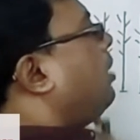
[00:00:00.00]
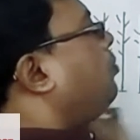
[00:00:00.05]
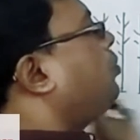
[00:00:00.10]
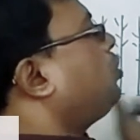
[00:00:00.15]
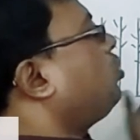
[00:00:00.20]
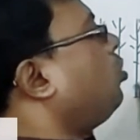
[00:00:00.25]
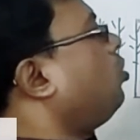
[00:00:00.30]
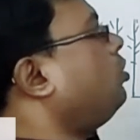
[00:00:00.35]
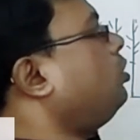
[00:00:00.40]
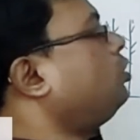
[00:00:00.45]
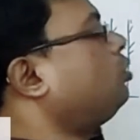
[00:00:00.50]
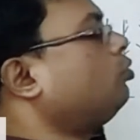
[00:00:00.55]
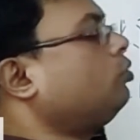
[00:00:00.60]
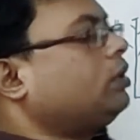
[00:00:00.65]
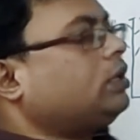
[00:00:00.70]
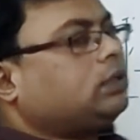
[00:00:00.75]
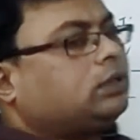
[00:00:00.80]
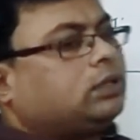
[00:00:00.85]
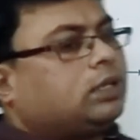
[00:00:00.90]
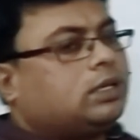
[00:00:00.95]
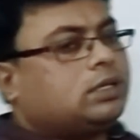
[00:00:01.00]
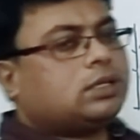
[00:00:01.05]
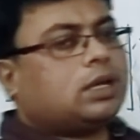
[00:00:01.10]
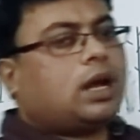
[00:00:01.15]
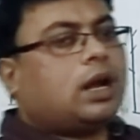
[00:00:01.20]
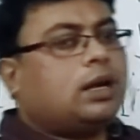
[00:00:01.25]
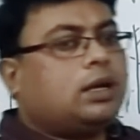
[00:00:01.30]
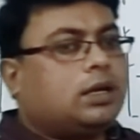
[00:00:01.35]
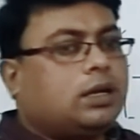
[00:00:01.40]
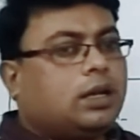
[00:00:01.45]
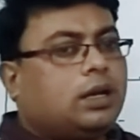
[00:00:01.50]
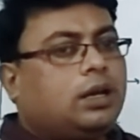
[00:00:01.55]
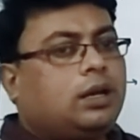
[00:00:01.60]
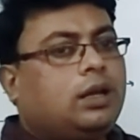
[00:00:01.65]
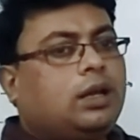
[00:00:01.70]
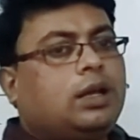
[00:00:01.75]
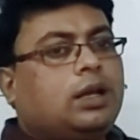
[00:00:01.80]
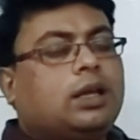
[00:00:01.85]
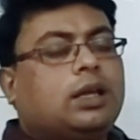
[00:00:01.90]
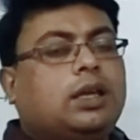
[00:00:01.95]
kept on doing this
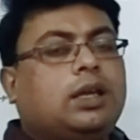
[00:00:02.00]
until